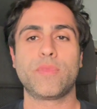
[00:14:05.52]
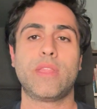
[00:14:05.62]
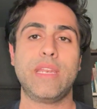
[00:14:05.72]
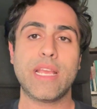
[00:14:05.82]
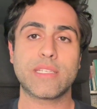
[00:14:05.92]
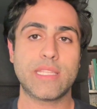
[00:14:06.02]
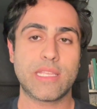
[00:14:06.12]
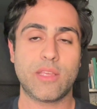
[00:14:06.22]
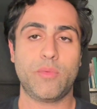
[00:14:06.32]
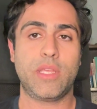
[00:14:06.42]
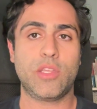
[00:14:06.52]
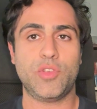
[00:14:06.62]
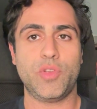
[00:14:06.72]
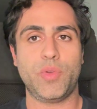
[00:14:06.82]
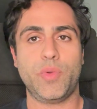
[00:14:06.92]
The next thing that we can
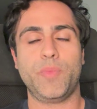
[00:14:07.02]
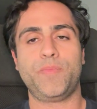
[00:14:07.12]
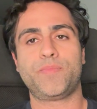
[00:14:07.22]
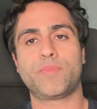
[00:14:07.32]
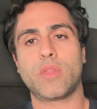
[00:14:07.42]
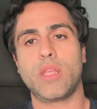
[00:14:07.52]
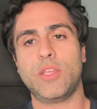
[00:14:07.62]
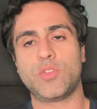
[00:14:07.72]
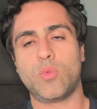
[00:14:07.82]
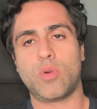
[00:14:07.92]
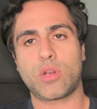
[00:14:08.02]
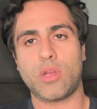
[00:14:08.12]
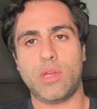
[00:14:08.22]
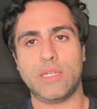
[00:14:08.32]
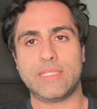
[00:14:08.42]
do is
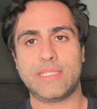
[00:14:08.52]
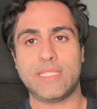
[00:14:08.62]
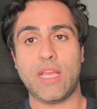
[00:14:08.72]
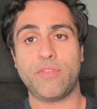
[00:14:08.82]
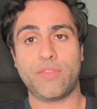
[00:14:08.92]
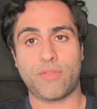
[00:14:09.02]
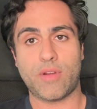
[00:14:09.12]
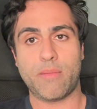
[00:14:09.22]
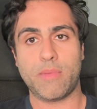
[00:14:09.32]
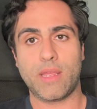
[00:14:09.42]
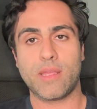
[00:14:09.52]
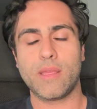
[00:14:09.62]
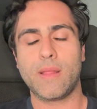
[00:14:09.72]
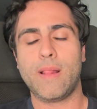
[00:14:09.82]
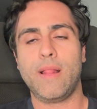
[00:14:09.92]
work on self-framing.
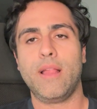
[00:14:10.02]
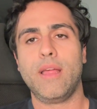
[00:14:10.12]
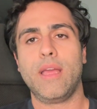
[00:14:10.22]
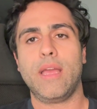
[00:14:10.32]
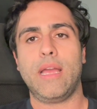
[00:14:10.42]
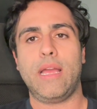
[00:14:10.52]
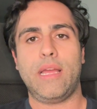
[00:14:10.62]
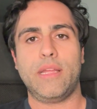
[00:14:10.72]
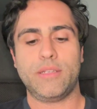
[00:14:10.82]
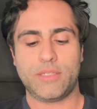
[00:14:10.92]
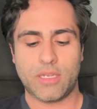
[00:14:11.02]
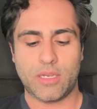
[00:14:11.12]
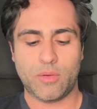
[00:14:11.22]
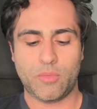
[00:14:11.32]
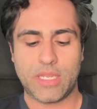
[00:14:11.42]
And
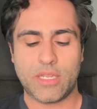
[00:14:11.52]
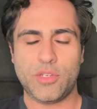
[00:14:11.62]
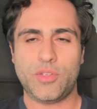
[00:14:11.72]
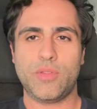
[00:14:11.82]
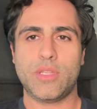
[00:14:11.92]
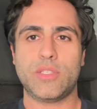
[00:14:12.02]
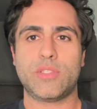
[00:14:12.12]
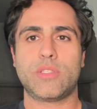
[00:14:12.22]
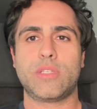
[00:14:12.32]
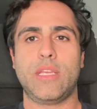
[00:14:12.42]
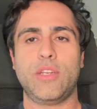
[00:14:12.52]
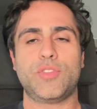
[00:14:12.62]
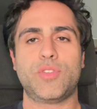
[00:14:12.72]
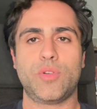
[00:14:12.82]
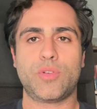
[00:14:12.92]
we can do this in a
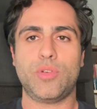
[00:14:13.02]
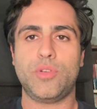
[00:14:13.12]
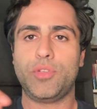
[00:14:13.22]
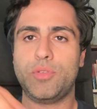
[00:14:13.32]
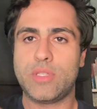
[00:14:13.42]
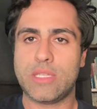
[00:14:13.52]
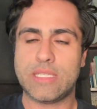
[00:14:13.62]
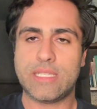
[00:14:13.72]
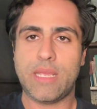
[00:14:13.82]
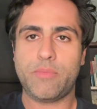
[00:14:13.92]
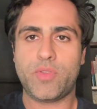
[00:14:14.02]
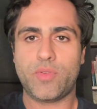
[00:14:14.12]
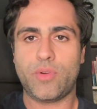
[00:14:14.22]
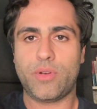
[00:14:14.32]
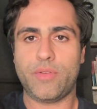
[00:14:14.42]
circle using the same
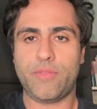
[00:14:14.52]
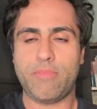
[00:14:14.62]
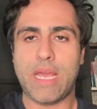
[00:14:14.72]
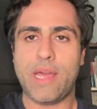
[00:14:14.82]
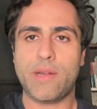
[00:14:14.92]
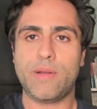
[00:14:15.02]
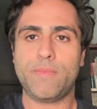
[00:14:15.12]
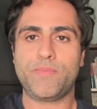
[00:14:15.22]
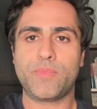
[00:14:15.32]
sort of pattern.